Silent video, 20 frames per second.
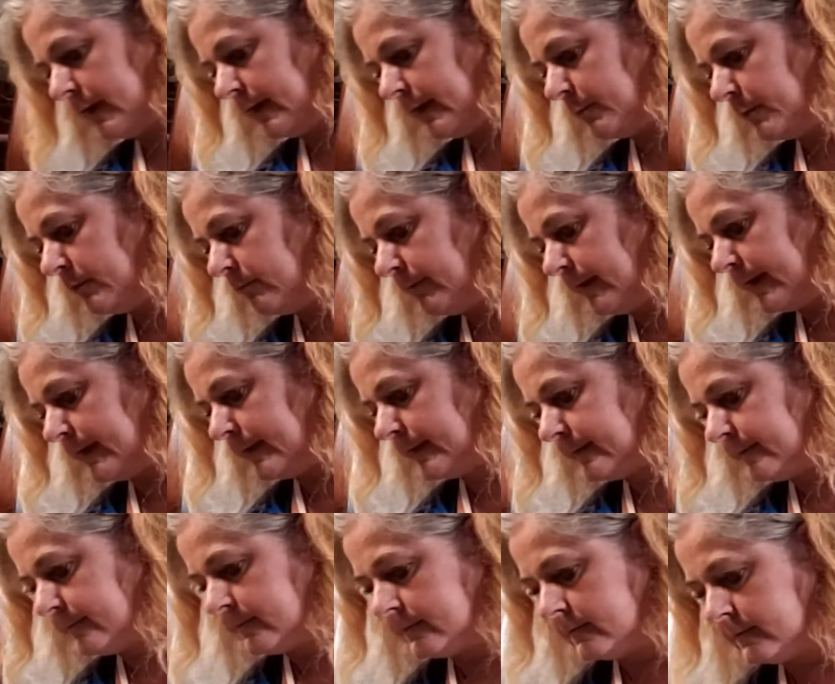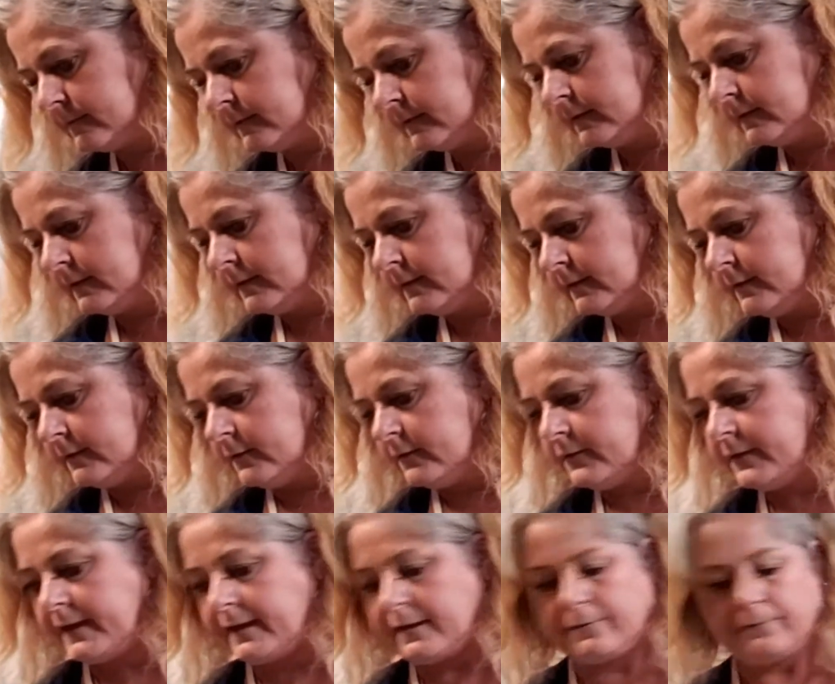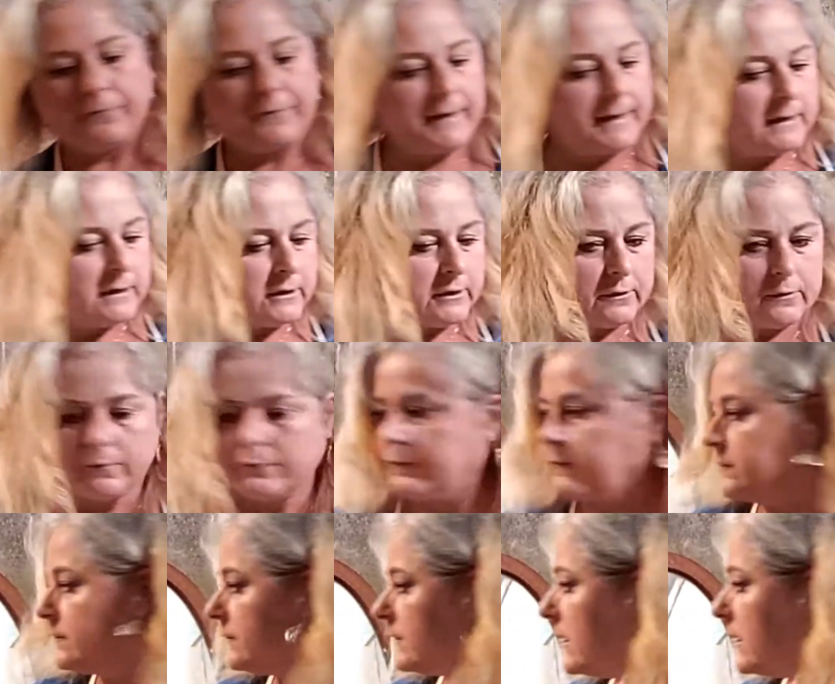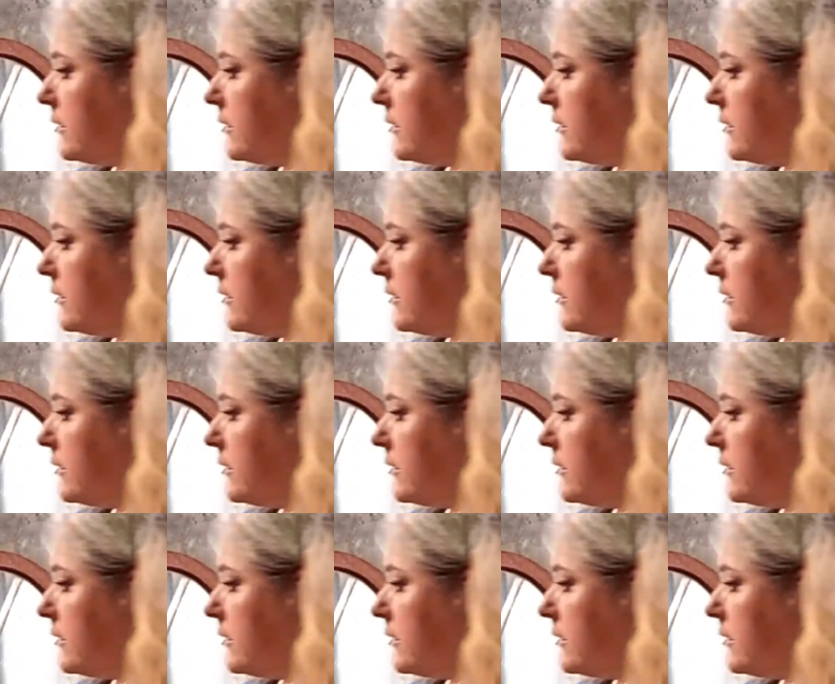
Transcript: we're ready. There, thank you. All